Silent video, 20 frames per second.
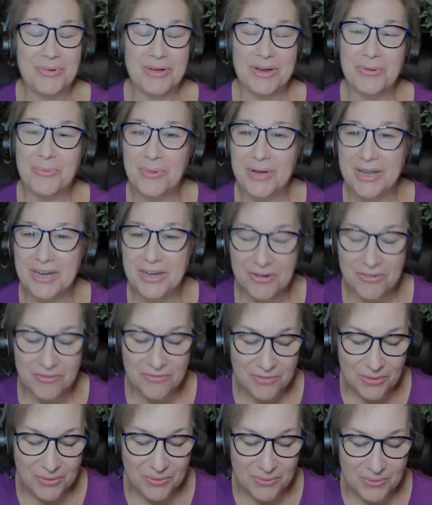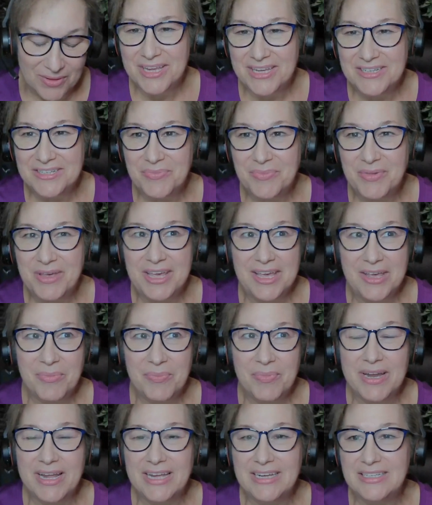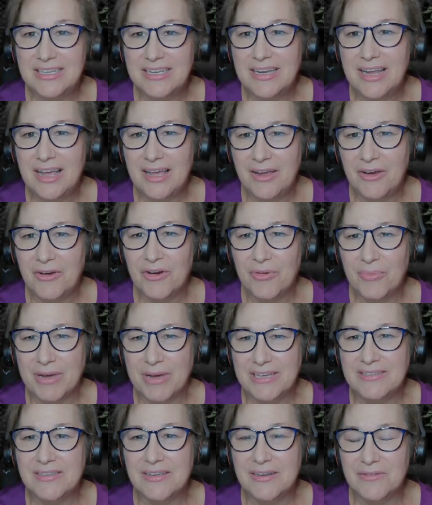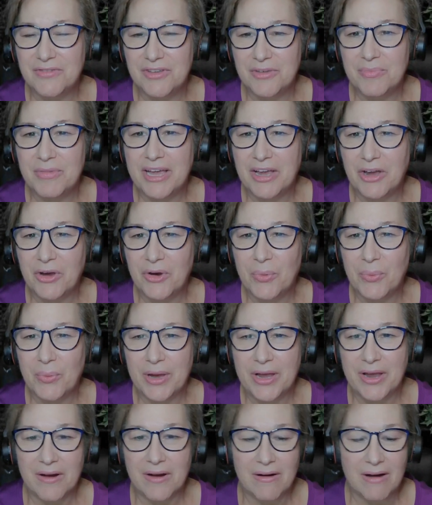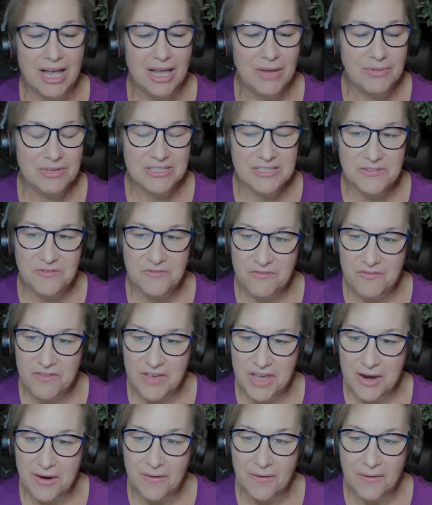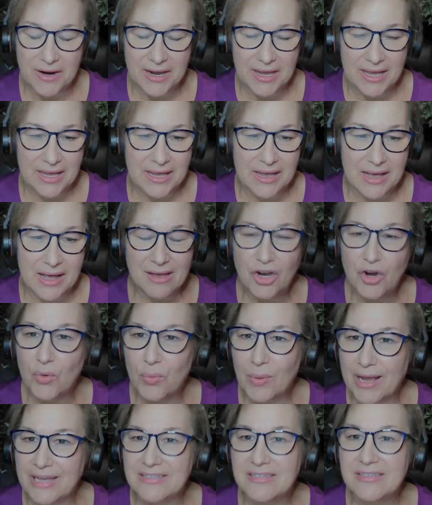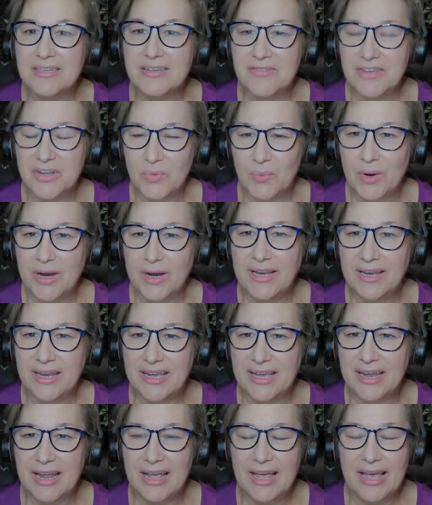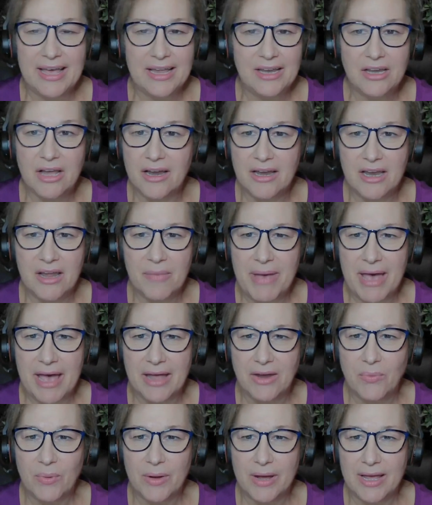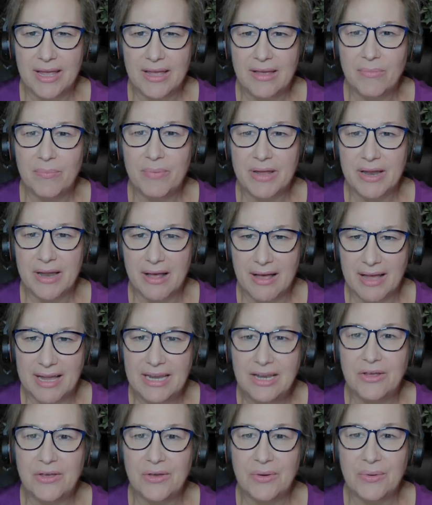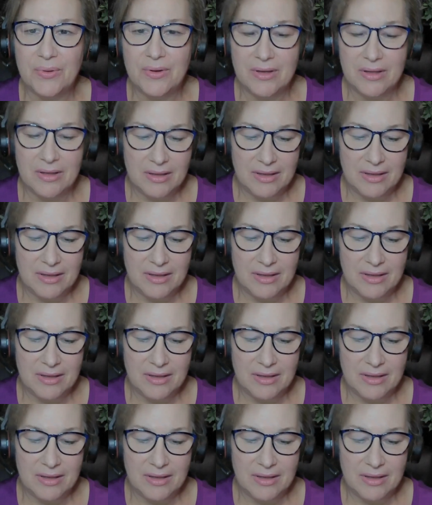what a wonderful thing to be. But I did anchor myself in my career. I was very aggressive in wanting to get ahead, not in a bad way, but I knew